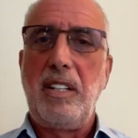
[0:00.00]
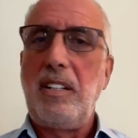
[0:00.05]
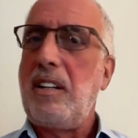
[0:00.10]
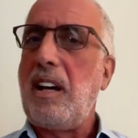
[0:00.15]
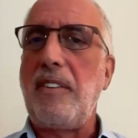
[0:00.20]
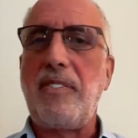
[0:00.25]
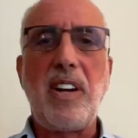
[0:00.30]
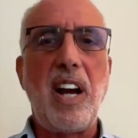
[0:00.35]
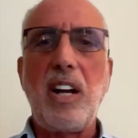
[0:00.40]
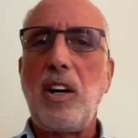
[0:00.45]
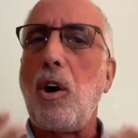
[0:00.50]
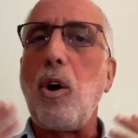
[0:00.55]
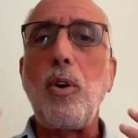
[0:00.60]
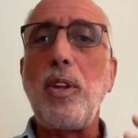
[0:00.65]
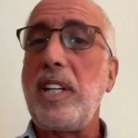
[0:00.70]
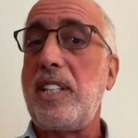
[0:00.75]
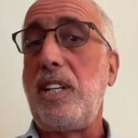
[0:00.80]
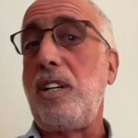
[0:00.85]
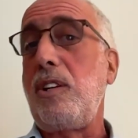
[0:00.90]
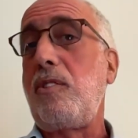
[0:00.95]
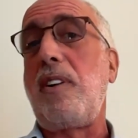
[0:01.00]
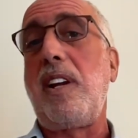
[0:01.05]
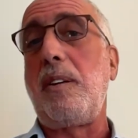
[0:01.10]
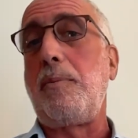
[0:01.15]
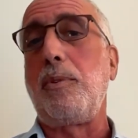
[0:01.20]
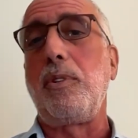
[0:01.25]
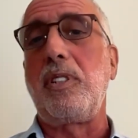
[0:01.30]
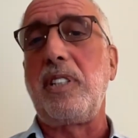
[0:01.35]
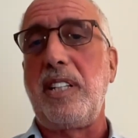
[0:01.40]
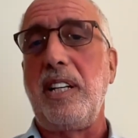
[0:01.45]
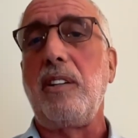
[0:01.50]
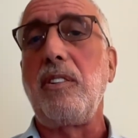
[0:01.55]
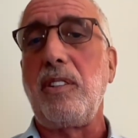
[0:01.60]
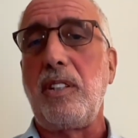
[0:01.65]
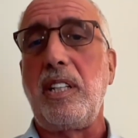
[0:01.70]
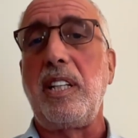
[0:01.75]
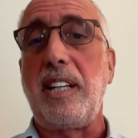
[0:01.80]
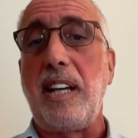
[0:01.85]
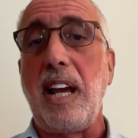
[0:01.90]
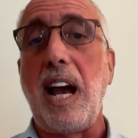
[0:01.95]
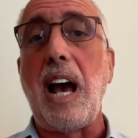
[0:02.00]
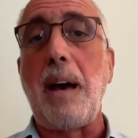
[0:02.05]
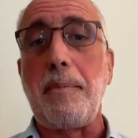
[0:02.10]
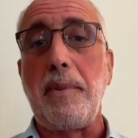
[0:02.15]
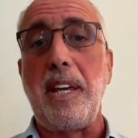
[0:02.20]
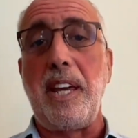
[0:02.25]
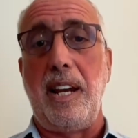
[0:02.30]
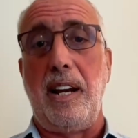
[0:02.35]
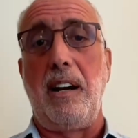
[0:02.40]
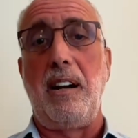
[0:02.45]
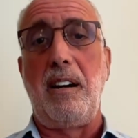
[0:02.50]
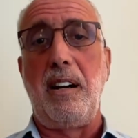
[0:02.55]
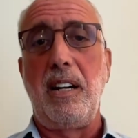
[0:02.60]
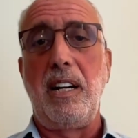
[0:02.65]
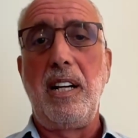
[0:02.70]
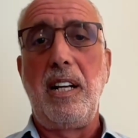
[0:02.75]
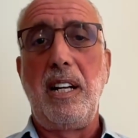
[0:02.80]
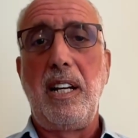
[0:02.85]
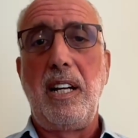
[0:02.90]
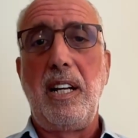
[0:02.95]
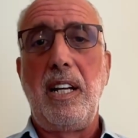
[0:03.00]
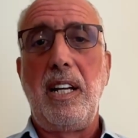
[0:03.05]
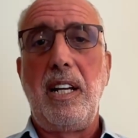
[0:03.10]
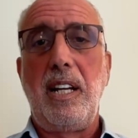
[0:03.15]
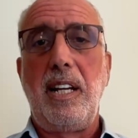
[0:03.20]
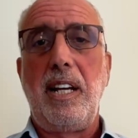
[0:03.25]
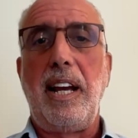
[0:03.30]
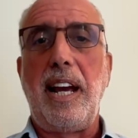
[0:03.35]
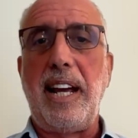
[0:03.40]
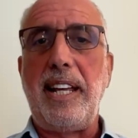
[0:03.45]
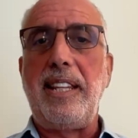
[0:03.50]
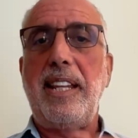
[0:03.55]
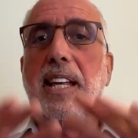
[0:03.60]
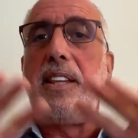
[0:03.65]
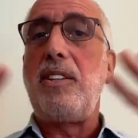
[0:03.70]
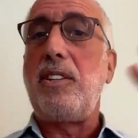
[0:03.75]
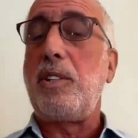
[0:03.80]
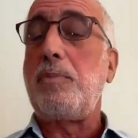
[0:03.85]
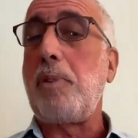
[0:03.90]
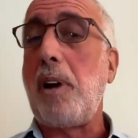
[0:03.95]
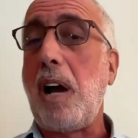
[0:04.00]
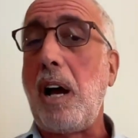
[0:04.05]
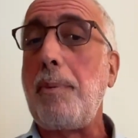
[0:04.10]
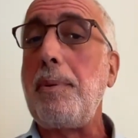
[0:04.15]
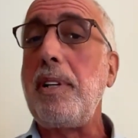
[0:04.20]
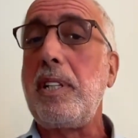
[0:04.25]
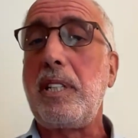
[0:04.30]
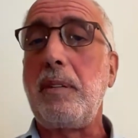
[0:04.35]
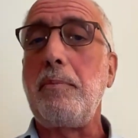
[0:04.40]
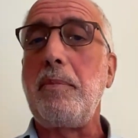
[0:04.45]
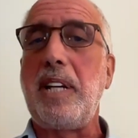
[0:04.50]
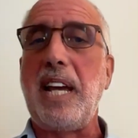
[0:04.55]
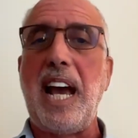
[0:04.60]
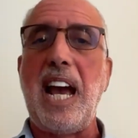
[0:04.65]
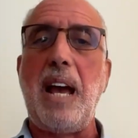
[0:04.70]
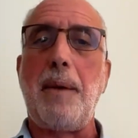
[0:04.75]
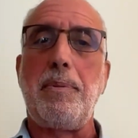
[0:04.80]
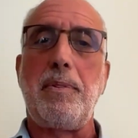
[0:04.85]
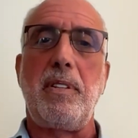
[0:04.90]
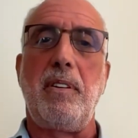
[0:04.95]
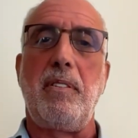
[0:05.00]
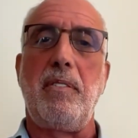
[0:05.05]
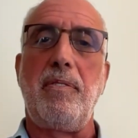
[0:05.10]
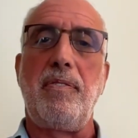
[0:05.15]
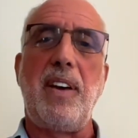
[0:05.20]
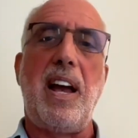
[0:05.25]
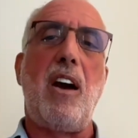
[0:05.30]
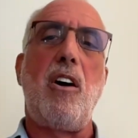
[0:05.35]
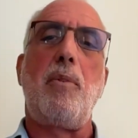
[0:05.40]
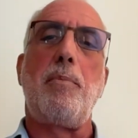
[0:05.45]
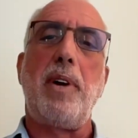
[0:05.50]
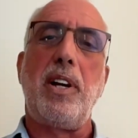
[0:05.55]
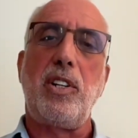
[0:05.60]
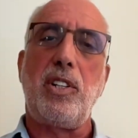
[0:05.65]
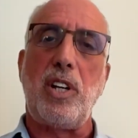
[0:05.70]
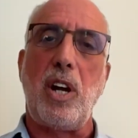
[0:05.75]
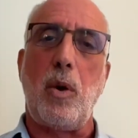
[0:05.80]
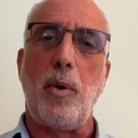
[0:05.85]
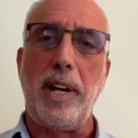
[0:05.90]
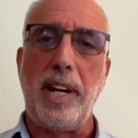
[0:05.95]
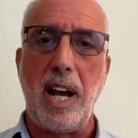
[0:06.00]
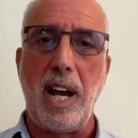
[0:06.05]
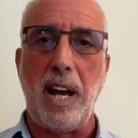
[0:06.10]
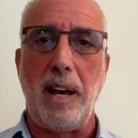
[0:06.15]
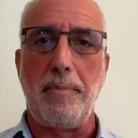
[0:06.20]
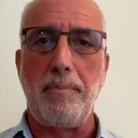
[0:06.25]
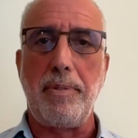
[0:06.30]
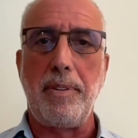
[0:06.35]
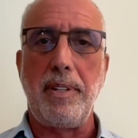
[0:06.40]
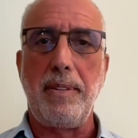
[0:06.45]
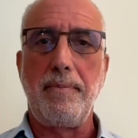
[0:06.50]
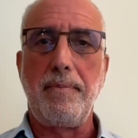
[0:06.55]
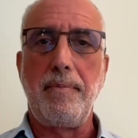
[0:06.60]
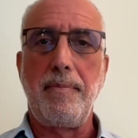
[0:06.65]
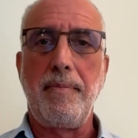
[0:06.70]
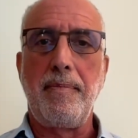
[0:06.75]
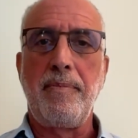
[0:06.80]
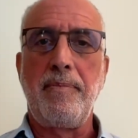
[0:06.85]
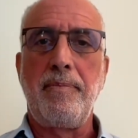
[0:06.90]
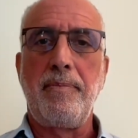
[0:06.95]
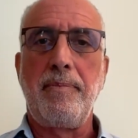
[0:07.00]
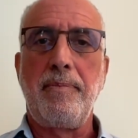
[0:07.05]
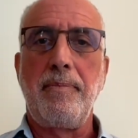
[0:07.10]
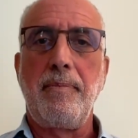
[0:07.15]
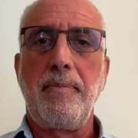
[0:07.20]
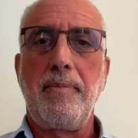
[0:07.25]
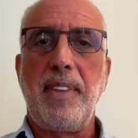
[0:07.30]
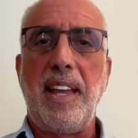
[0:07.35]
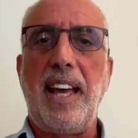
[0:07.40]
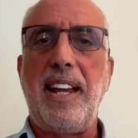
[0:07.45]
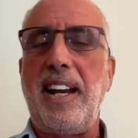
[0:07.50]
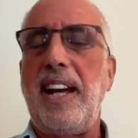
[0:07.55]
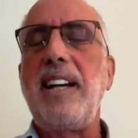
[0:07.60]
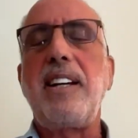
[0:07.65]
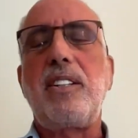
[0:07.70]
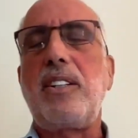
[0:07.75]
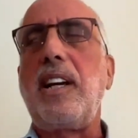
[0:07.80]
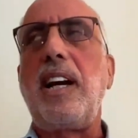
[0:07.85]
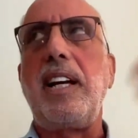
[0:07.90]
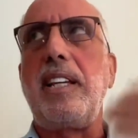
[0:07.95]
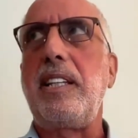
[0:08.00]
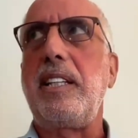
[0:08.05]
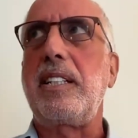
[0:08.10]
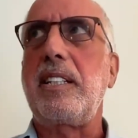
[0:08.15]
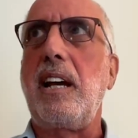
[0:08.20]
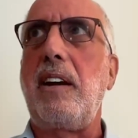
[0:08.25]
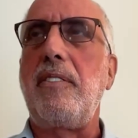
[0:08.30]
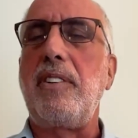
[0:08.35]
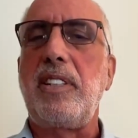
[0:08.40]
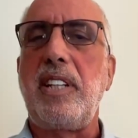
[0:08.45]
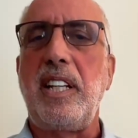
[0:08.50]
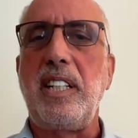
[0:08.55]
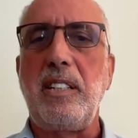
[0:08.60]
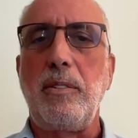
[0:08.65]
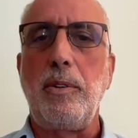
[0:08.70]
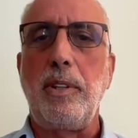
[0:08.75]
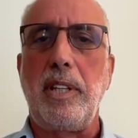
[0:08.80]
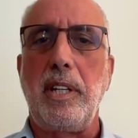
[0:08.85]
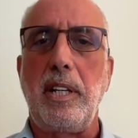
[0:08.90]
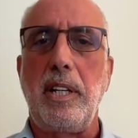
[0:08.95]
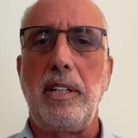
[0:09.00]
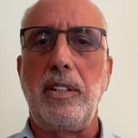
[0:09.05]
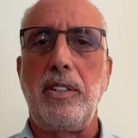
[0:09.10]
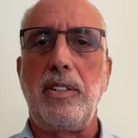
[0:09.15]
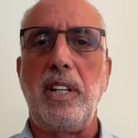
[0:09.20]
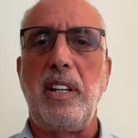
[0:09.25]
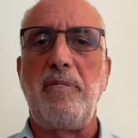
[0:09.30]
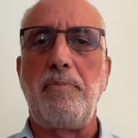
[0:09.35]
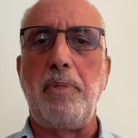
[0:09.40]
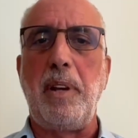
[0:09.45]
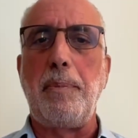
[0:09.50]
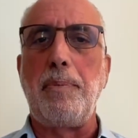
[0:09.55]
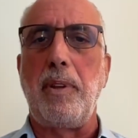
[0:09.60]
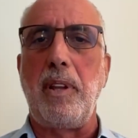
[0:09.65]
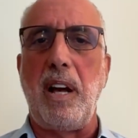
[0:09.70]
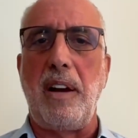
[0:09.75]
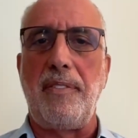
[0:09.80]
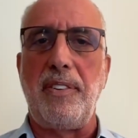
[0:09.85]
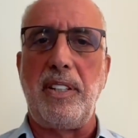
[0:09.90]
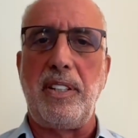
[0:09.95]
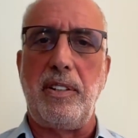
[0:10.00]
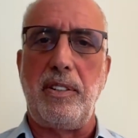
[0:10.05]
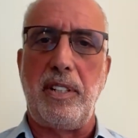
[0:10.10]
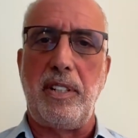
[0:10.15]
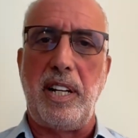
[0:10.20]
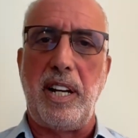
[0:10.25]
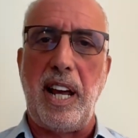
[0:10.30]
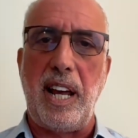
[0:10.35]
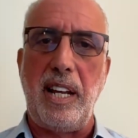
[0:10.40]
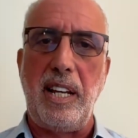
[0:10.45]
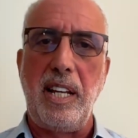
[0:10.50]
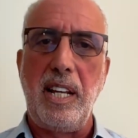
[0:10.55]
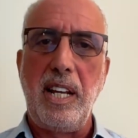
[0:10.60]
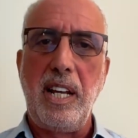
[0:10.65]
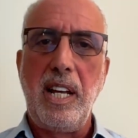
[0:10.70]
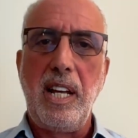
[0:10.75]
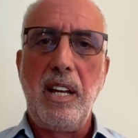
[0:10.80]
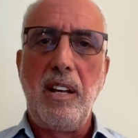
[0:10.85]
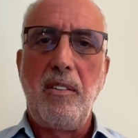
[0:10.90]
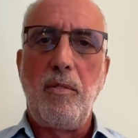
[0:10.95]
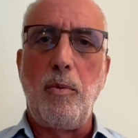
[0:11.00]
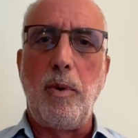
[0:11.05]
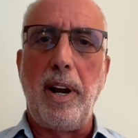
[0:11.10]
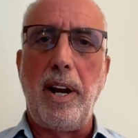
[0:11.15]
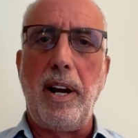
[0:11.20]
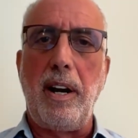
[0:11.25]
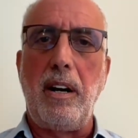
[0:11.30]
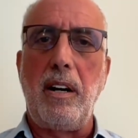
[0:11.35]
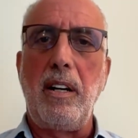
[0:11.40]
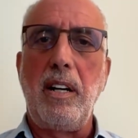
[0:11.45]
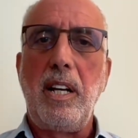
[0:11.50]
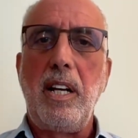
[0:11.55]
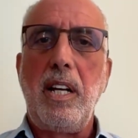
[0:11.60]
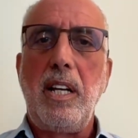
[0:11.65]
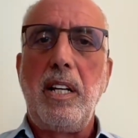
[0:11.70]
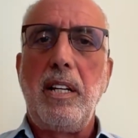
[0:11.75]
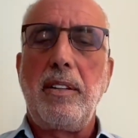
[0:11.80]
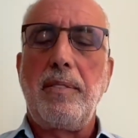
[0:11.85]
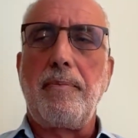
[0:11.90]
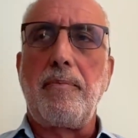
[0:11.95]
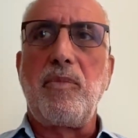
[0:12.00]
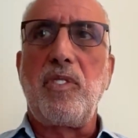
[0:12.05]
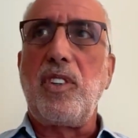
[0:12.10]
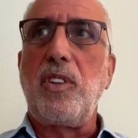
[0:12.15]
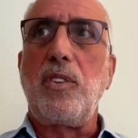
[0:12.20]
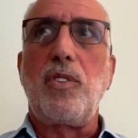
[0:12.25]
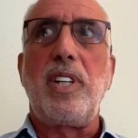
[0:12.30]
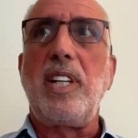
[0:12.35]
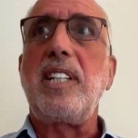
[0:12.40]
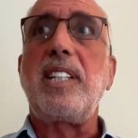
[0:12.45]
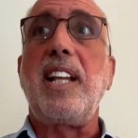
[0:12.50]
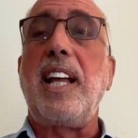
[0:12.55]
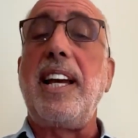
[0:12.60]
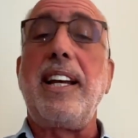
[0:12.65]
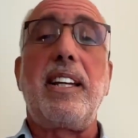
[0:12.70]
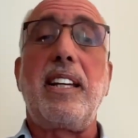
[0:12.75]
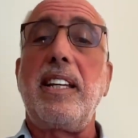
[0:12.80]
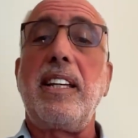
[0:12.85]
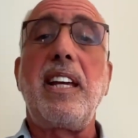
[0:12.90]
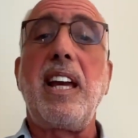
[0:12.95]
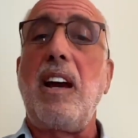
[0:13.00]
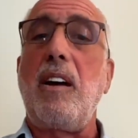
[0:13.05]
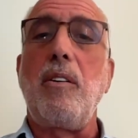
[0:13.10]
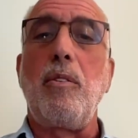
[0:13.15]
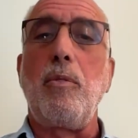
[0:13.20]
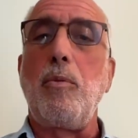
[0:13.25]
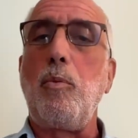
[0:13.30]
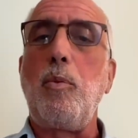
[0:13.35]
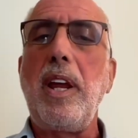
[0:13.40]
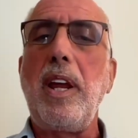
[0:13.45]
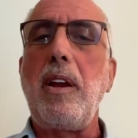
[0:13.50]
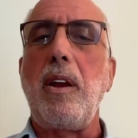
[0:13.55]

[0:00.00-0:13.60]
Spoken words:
I've got all these incredible skills that got me here. And then there's probably some gaps of how am I showing up? And I actually had this conversation with a chief people officer today, where she's like, yeah, we